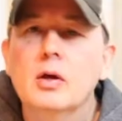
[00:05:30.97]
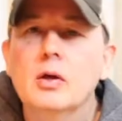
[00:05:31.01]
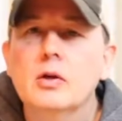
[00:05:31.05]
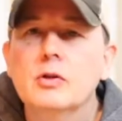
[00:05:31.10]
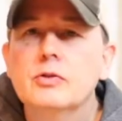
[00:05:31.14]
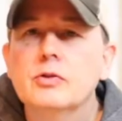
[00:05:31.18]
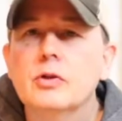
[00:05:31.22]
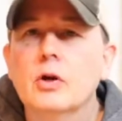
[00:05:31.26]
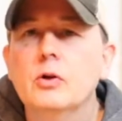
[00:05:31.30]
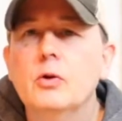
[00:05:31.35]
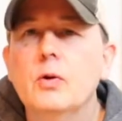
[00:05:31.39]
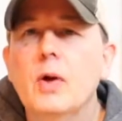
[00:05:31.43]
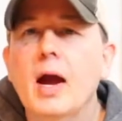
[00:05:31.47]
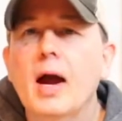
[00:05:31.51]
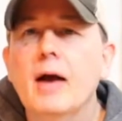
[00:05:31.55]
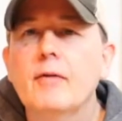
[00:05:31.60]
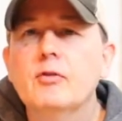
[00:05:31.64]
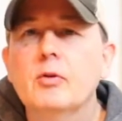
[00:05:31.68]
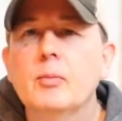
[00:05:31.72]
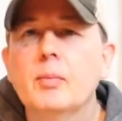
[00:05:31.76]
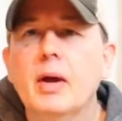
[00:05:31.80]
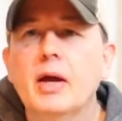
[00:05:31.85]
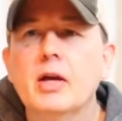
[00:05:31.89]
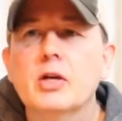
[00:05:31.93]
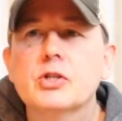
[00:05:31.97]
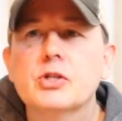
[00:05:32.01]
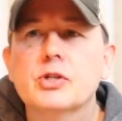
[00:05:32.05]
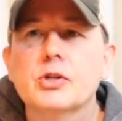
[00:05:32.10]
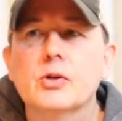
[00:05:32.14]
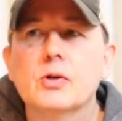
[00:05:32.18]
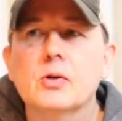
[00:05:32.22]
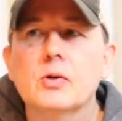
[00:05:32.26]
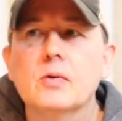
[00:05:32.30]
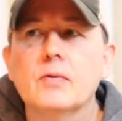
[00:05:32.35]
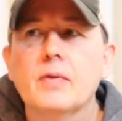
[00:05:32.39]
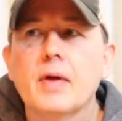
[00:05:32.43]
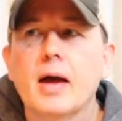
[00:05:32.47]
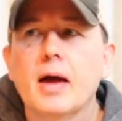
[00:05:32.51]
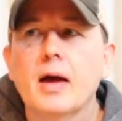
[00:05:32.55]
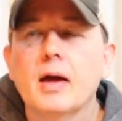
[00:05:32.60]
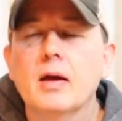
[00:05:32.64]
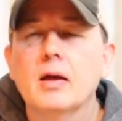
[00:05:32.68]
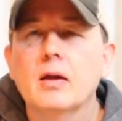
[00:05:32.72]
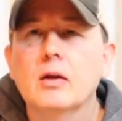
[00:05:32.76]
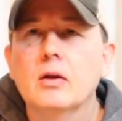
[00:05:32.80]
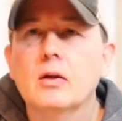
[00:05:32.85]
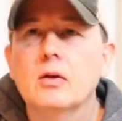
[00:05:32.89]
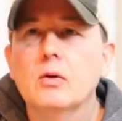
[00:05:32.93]
So you have to make sure
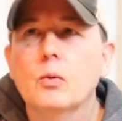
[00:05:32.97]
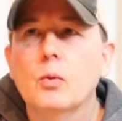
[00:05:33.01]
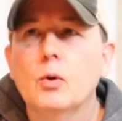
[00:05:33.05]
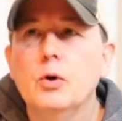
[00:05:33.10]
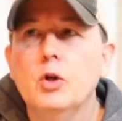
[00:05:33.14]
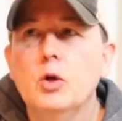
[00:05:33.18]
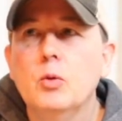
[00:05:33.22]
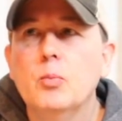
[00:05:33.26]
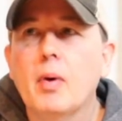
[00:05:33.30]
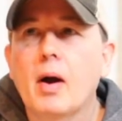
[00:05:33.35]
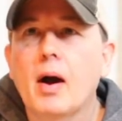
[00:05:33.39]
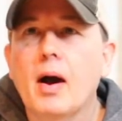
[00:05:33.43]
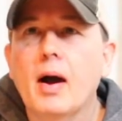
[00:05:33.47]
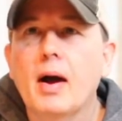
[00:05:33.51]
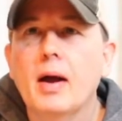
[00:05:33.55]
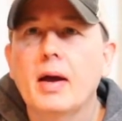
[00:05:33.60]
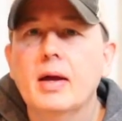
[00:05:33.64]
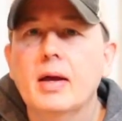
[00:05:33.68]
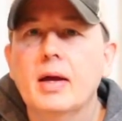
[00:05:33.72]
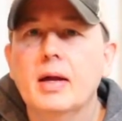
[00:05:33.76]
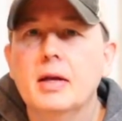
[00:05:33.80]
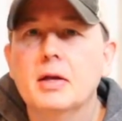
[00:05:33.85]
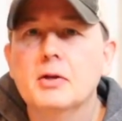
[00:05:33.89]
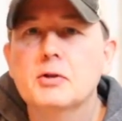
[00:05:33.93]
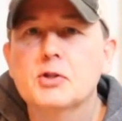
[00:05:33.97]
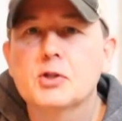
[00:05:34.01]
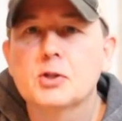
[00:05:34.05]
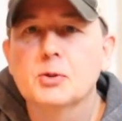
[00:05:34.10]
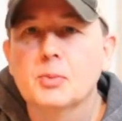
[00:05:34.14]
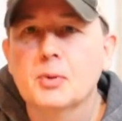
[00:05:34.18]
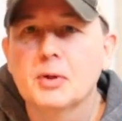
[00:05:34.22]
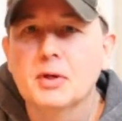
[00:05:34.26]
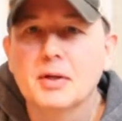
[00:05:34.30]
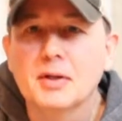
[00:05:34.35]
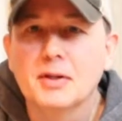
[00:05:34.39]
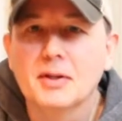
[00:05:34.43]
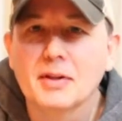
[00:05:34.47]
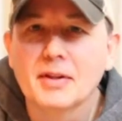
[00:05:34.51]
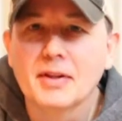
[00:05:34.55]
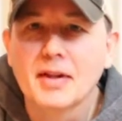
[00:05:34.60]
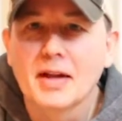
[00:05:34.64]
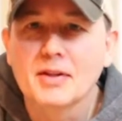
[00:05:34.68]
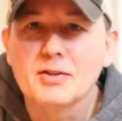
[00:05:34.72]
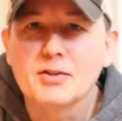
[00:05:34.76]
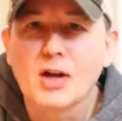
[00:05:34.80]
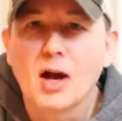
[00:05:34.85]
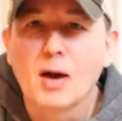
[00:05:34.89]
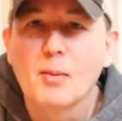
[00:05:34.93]
that when you buy an instrument
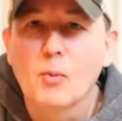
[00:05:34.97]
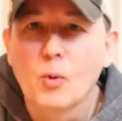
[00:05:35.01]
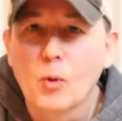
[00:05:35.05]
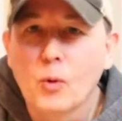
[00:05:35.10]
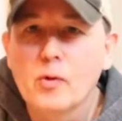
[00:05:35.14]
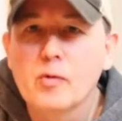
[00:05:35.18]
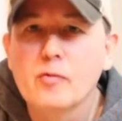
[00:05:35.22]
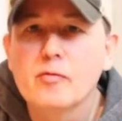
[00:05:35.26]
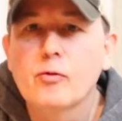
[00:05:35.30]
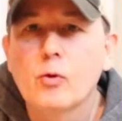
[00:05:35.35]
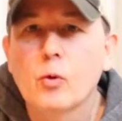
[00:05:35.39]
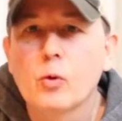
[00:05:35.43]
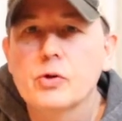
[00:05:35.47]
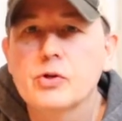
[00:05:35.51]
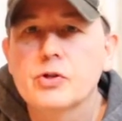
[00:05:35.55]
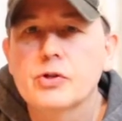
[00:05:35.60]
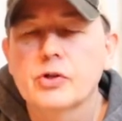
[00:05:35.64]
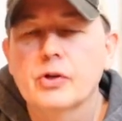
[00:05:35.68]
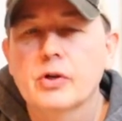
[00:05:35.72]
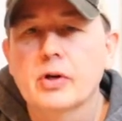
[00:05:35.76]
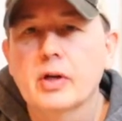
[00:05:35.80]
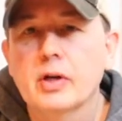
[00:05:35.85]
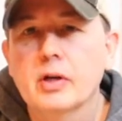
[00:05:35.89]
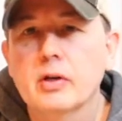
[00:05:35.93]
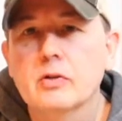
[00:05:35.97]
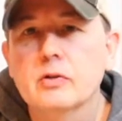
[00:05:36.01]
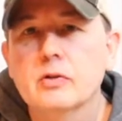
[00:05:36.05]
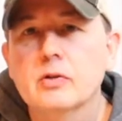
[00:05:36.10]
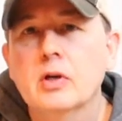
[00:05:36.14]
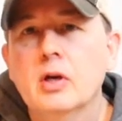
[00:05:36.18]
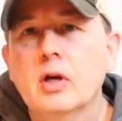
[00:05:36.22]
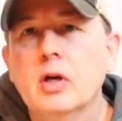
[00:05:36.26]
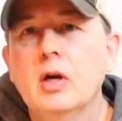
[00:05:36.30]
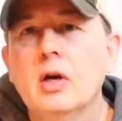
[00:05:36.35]
that's got more than 4 strings,